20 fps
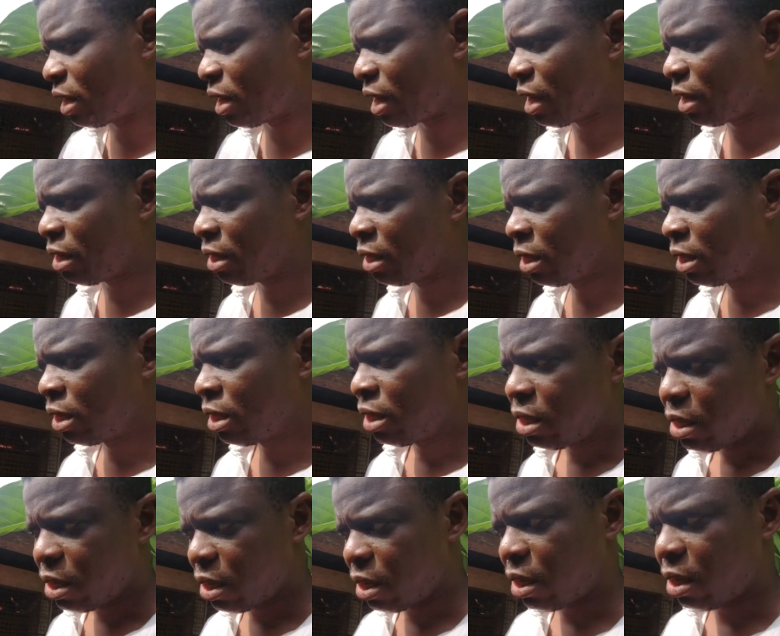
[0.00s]
and then
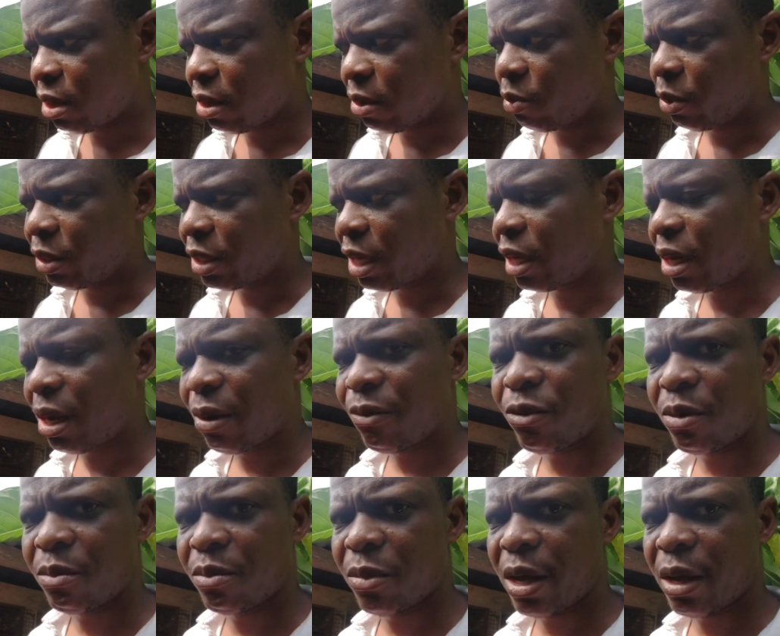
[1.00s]
uh, we take it
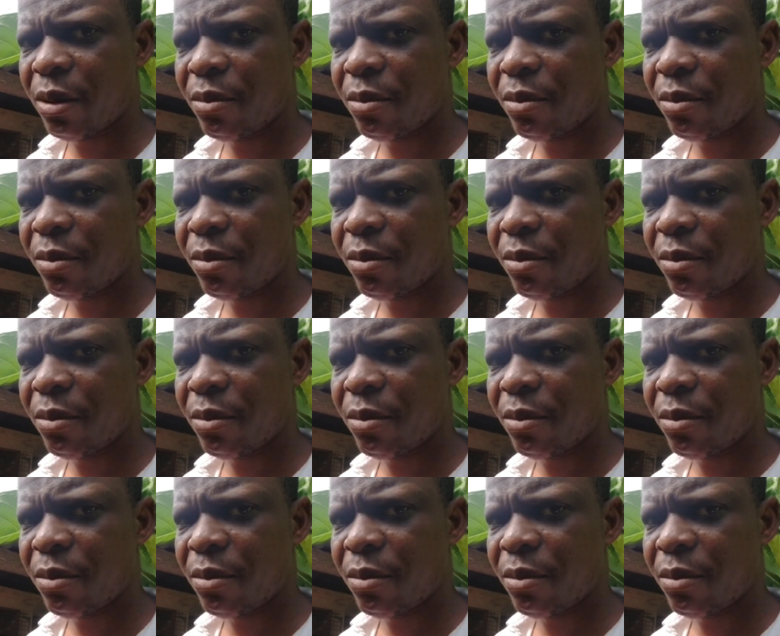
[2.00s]
out from